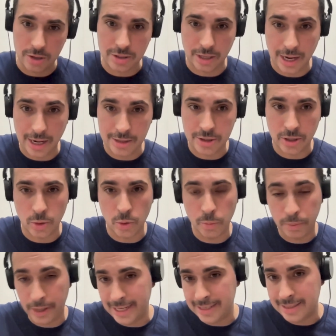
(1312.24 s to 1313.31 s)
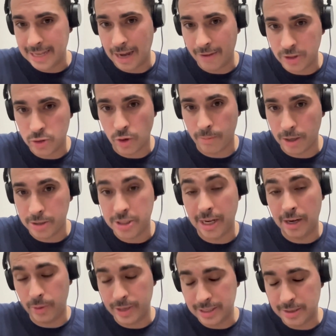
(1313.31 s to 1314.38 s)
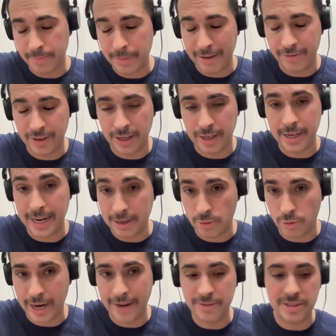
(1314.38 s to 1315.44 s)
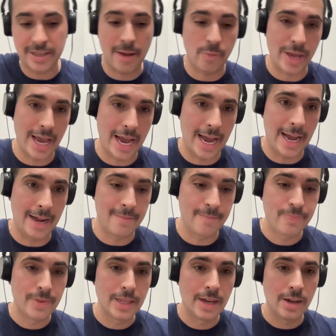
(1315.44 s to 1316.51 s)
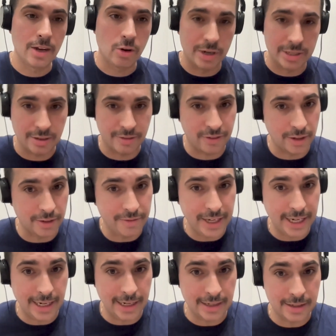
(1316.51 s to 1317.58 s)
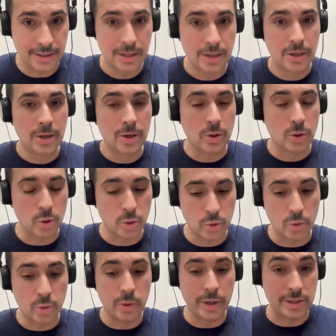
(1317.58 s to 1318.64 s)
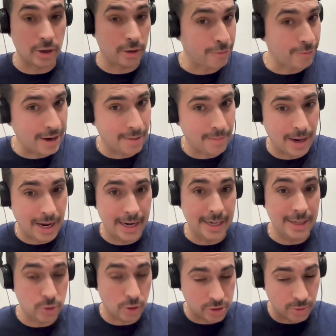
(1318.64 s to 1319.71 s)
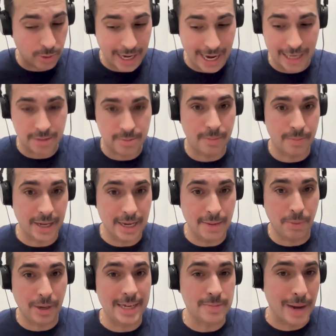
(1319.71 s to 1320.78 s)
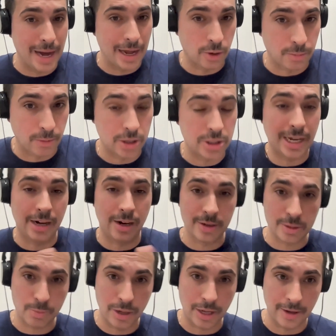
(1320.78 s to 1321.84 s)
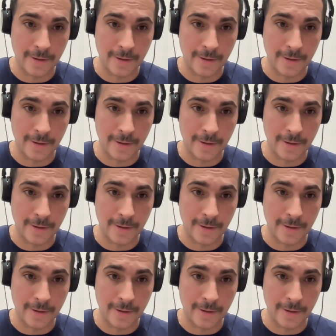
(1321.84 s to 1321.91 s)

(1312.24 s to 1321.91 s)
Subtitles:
Alonso, who plays Salvatore Marcello. He's the main villain in Graves. And we had Christopher Levine, who is a good friend of mine. He's also a cast member. He plays Paolo Marcello, his brother.